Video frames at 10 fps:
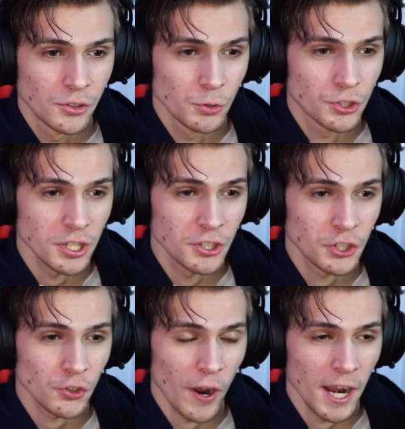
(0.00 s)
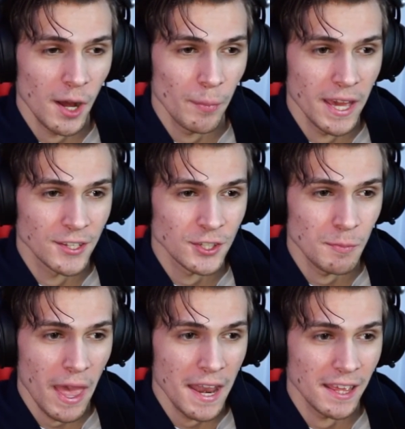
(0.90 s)
Dude, she's straight up
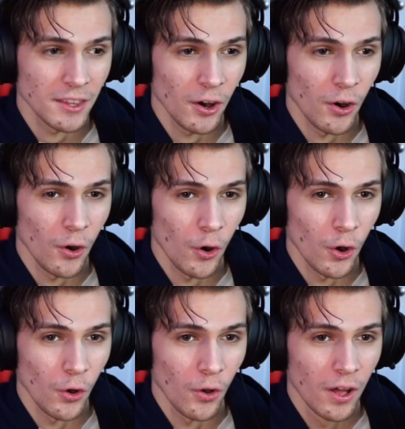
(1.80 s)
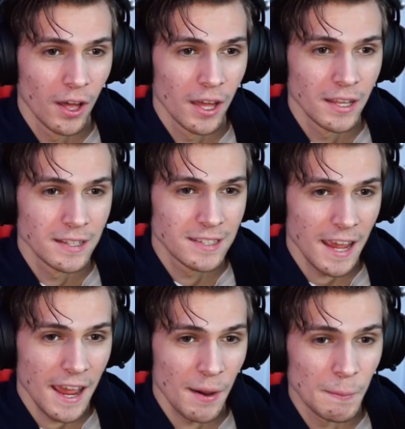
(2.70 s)
expanding the whole
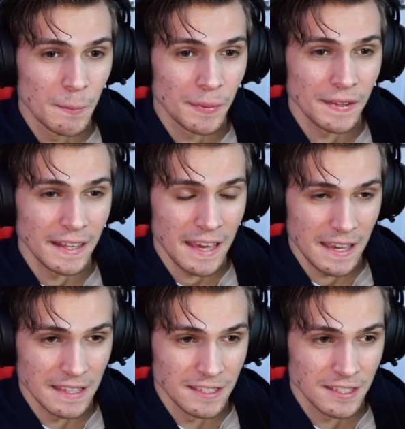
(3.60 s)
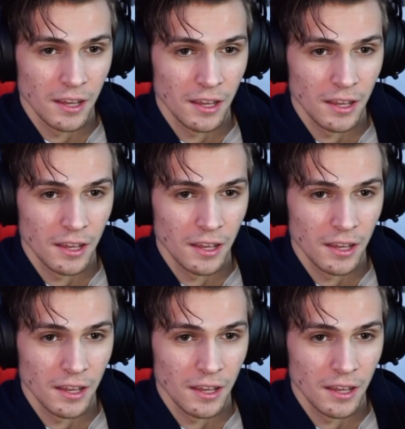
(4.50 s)
damn place.